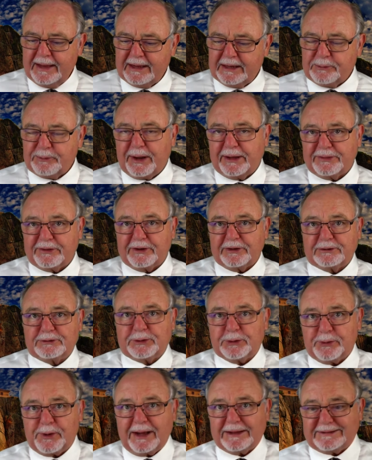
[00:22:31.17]
Anyway, there are
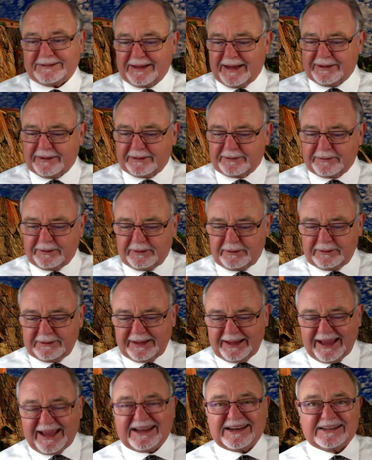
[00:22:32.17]
two identical
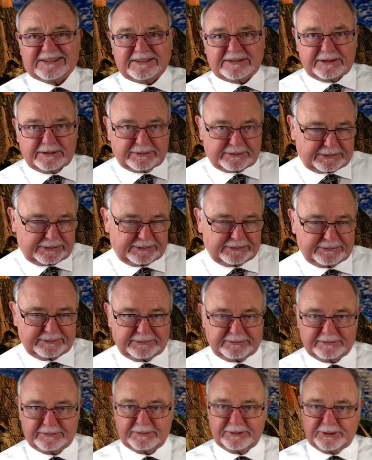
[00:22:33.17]
innocent
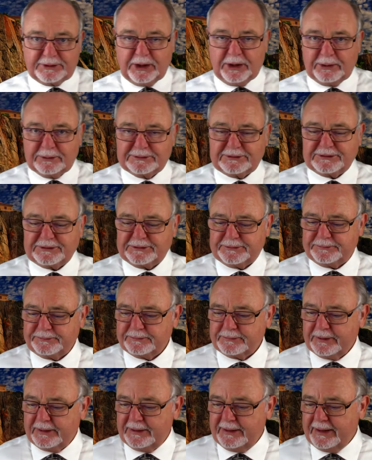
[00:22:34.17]
goats
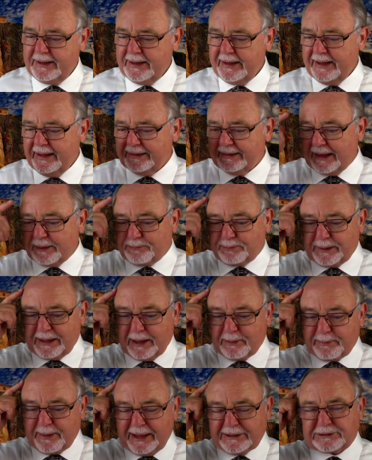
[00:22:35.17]
that play
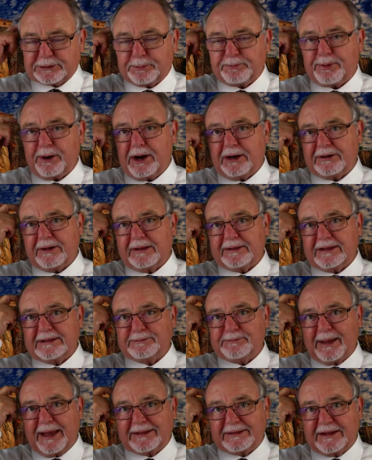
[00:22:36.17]
a major part on this
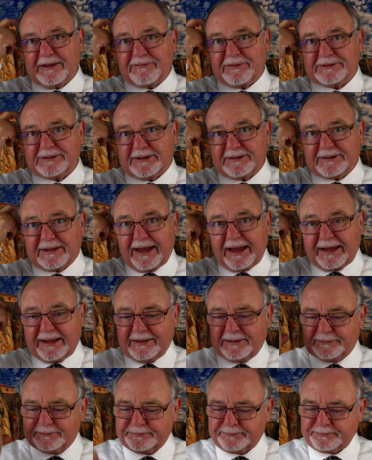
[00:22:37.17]
magnificent
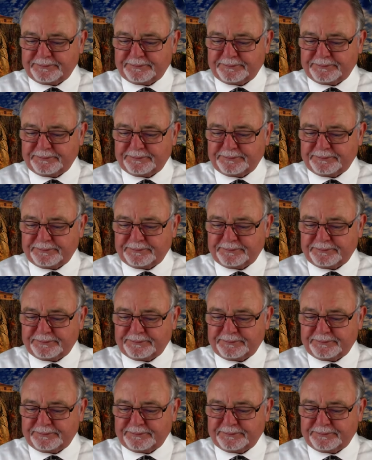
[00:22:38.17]
day.